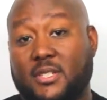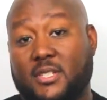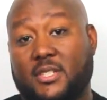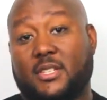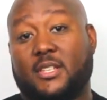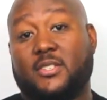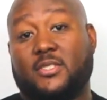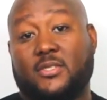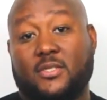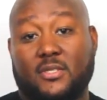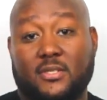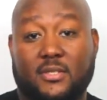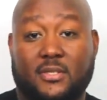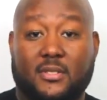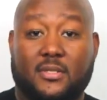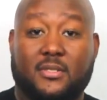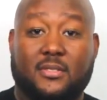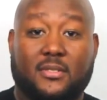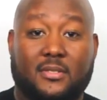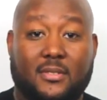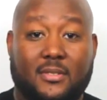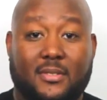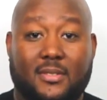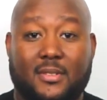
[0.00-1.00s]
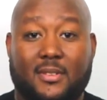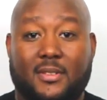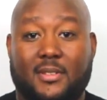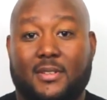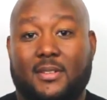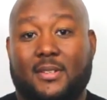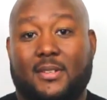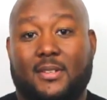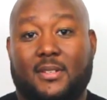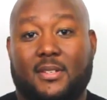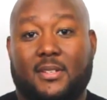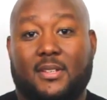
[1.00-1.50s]
and sisters.
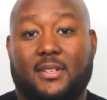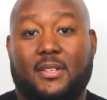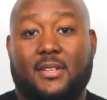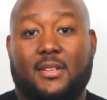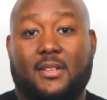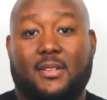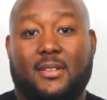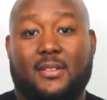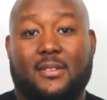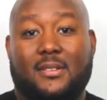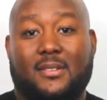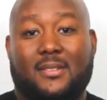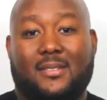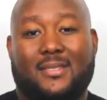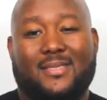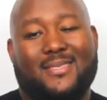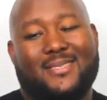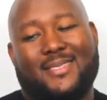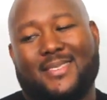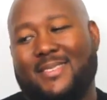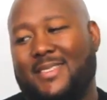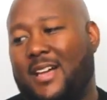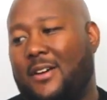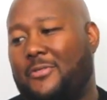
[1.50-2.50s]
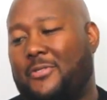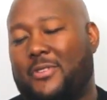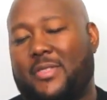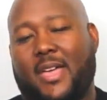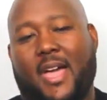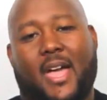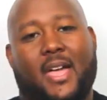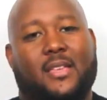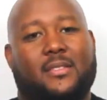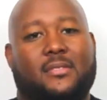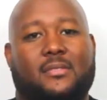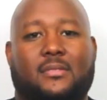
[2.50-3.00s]
It's enough of
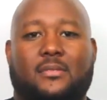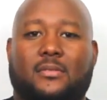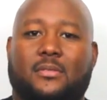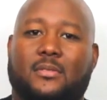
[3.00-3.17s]
that.